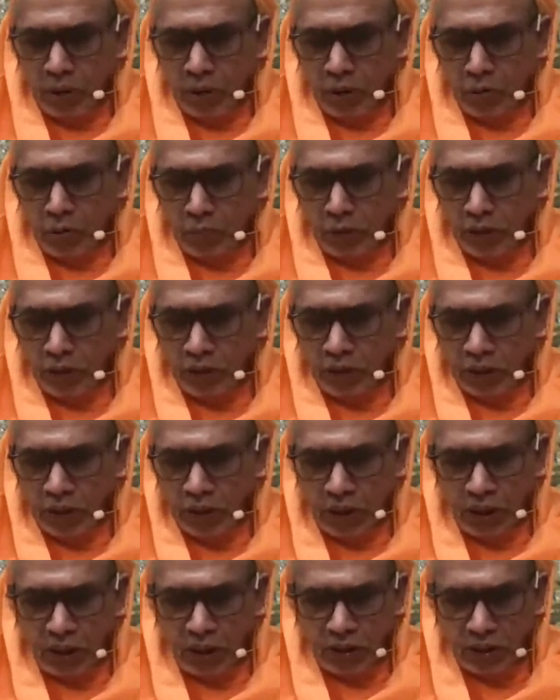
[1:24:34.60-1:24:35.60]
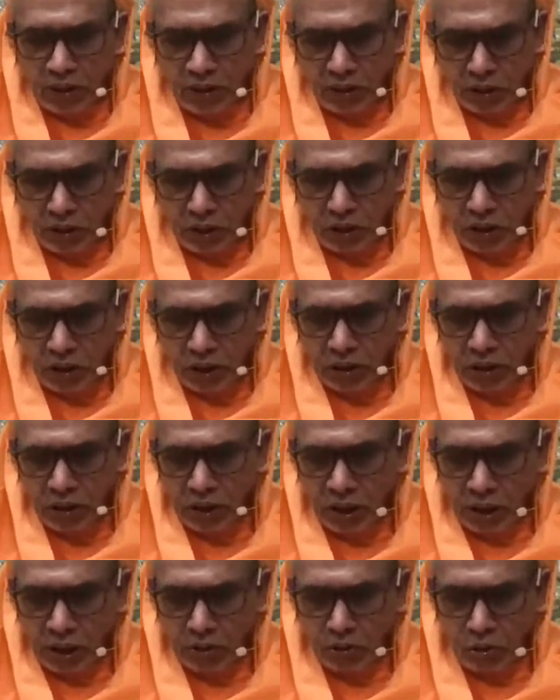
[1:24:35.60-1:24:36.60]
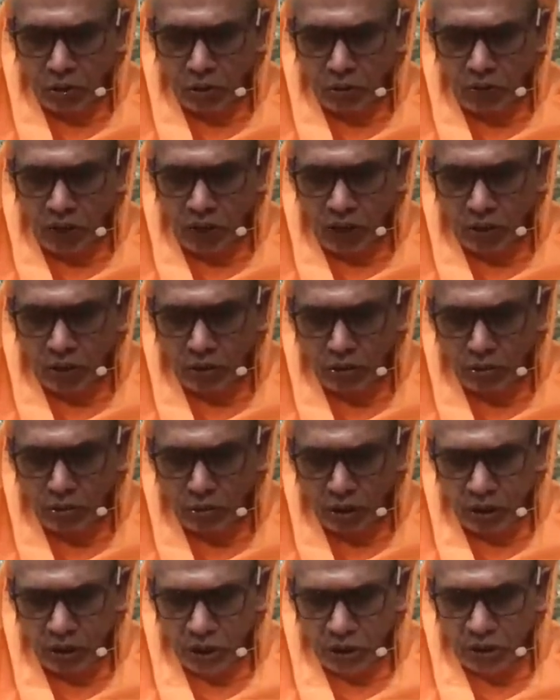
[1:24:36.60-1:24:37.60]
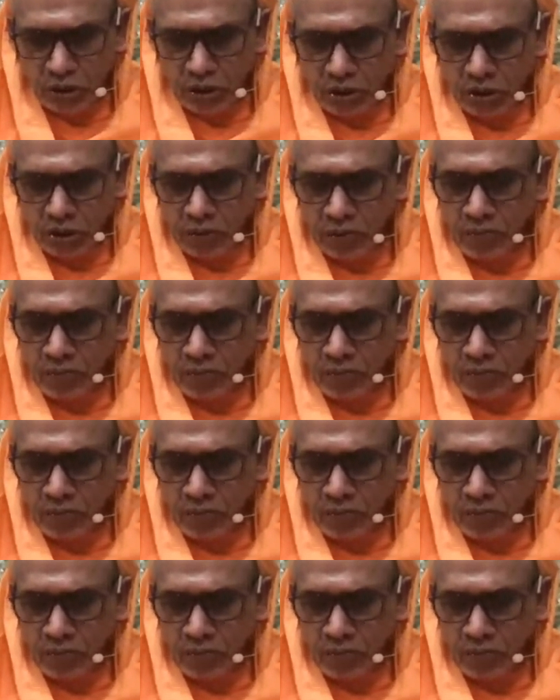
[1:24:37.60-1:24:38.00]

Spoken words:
My opinion or suggestion has no value to others.